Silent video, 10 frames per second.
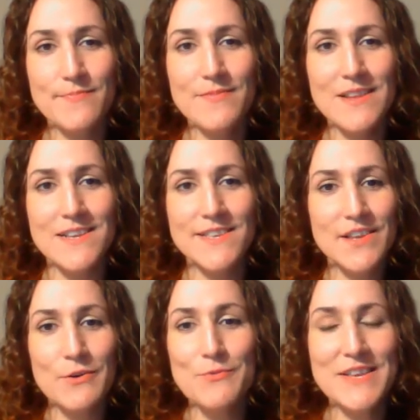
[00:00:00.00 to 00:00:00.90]

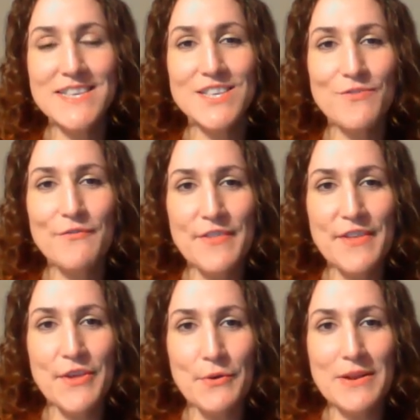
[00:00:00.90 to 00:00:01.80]
So this is something
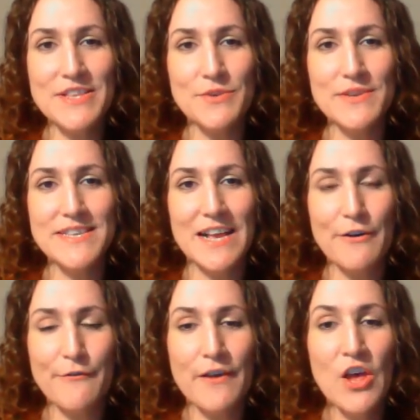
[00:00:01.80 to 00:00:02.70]
that you can do
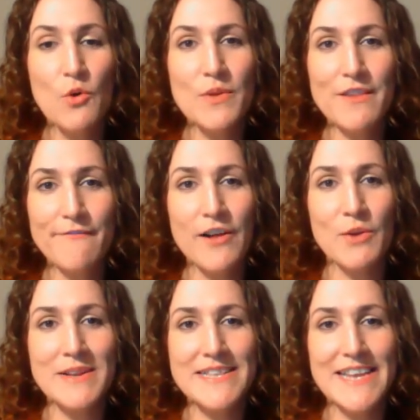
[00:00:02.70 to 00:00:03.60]
yourself with the
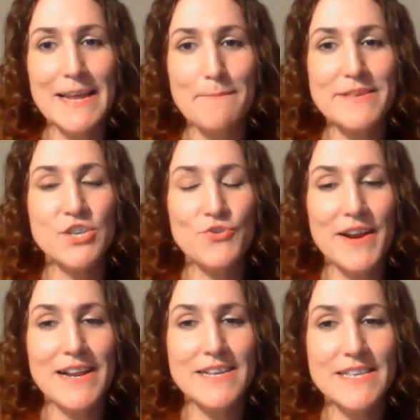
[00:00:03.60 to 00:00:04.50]
following tips and
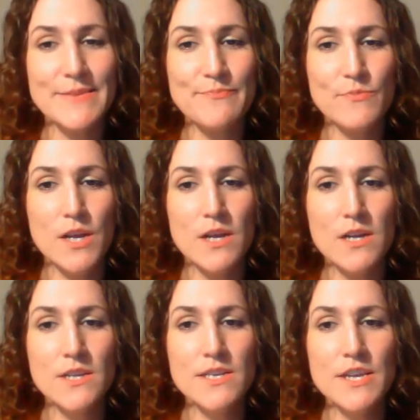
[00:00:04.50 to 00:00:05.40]
tricks.
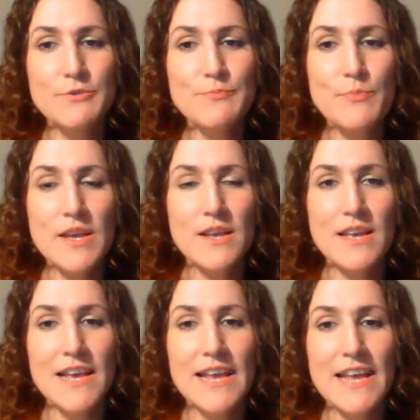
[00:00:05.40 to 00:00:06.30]
So
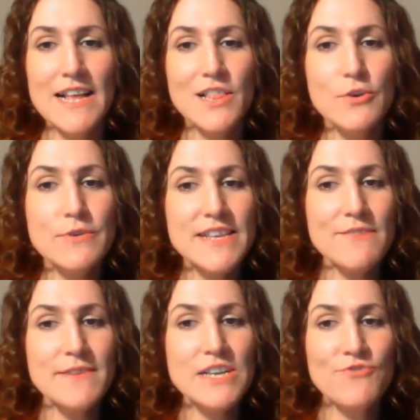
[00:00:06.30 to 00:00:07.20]
including
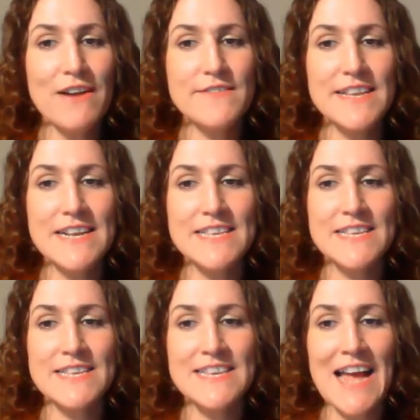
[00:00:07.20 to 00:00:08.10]
redrafting as a
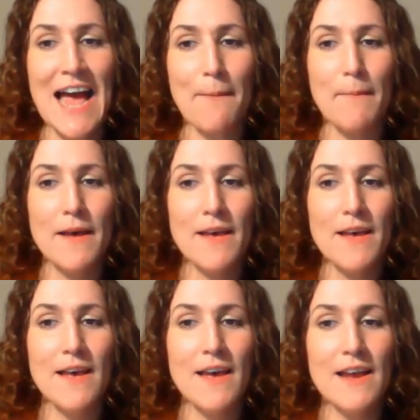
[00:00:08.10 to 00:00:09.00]
step
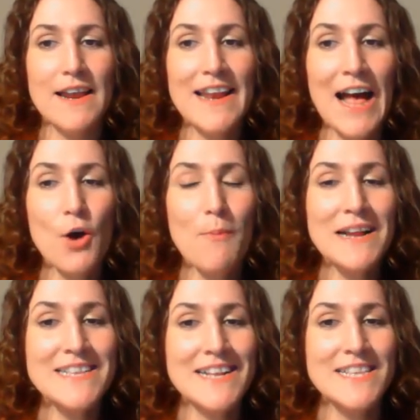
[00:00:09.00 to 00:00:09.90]
can help
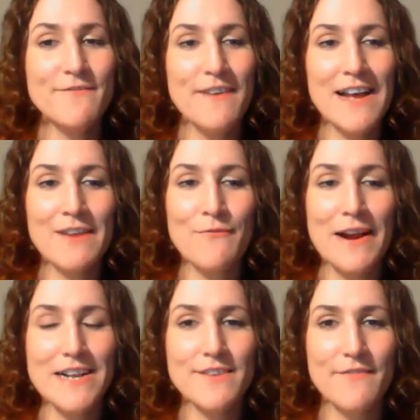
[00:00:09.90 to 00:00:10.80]
identify and
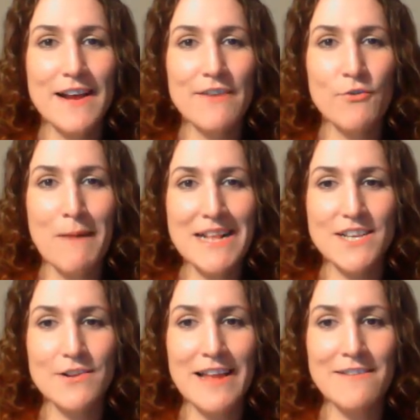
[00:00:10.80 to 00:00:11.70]
rectify
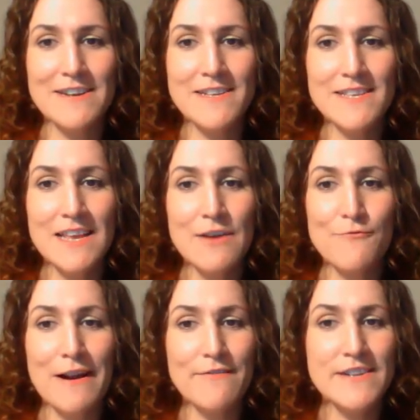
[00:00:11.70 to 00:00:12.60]
grammatical errors,
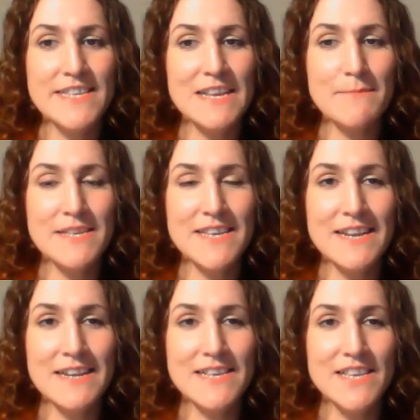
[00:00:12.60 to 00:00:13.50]
referencing
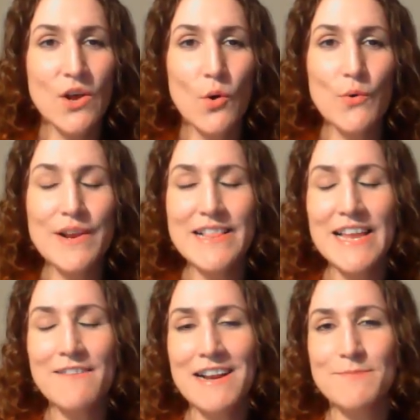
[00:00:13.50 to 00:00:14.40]
mistakes,
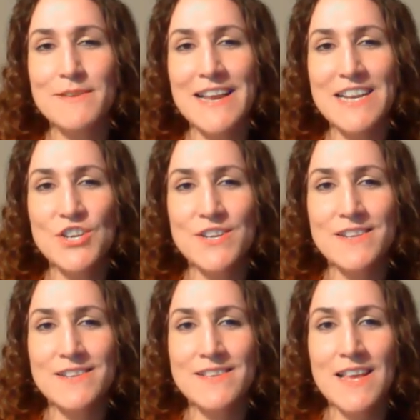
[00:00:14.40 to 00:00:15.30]
unclear
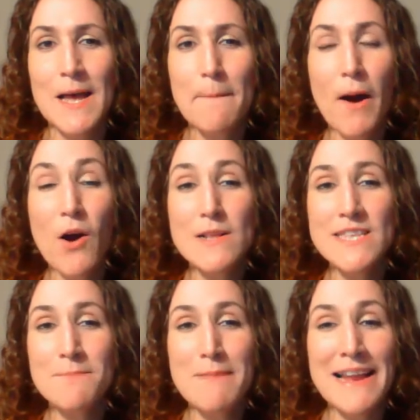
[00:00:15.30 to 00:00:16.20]
explanations, parts
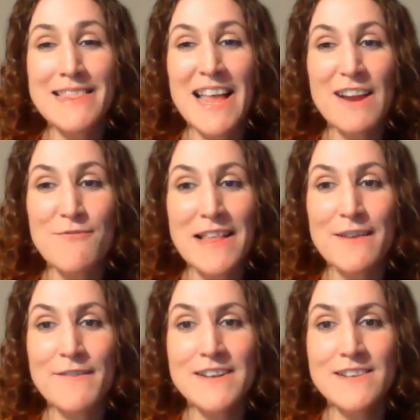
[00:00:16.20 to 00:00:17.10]
that might lack
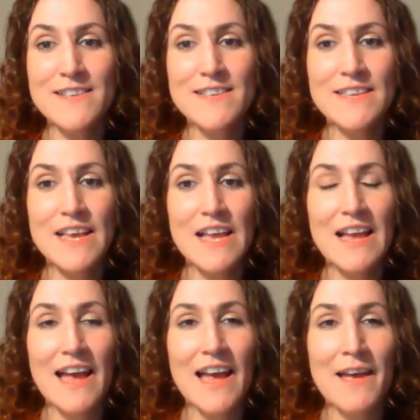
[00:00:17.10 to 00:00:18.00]
relevance,
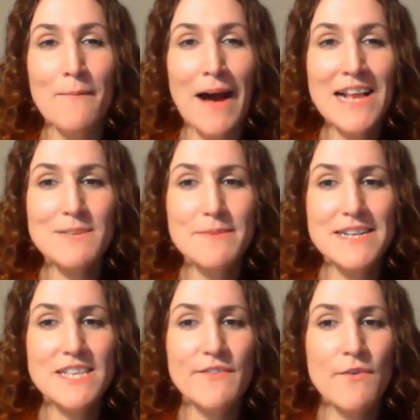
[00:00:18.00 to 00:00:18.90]

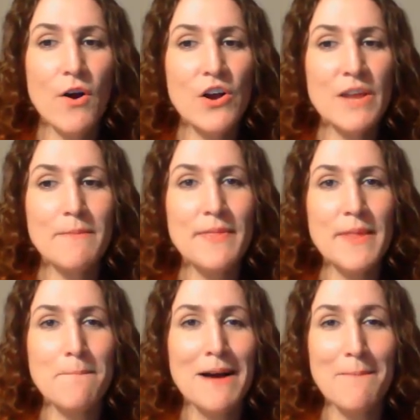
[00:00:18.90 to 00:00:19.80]
aspects of your argument
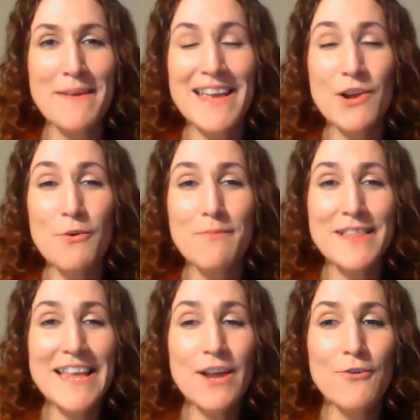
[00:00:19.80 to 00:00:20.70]
that might be
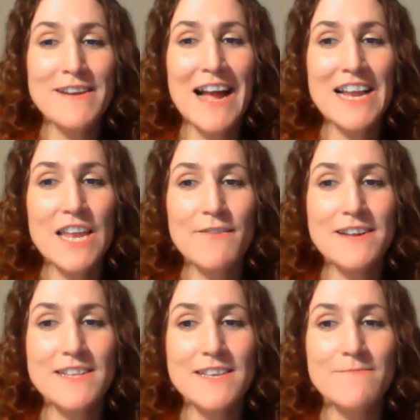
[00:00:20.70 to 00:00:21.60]
incomplete or
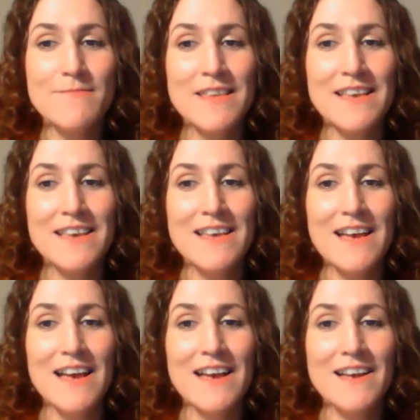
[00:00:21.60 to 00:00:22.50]
inaccurate,
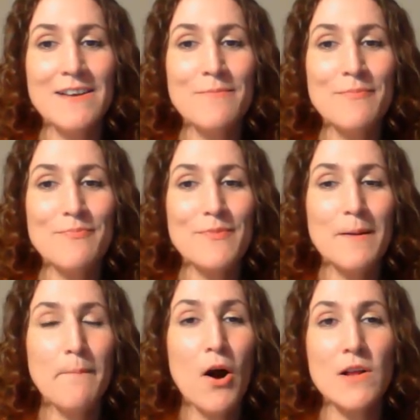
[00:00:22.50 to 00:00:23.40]
and
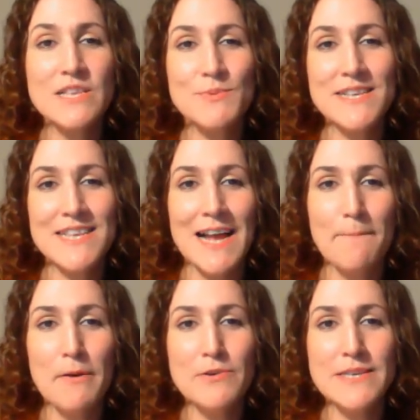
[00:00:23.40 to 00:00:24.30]
parts where
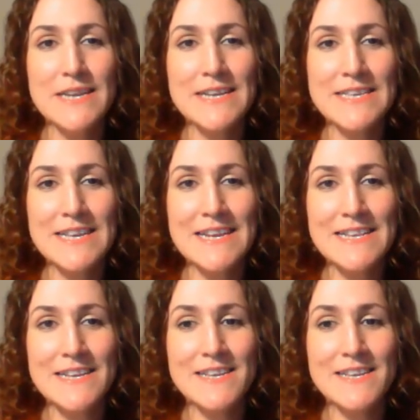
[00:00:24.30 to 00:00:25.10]
signposting is needed.